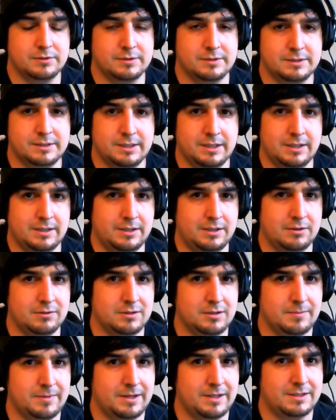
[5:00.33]
scene.
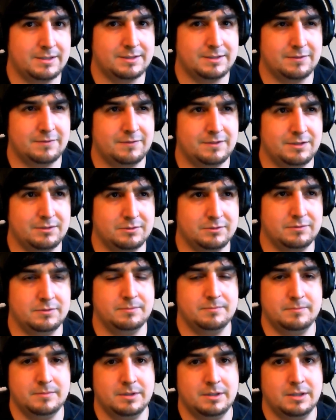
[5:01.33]
Europe has a few of them.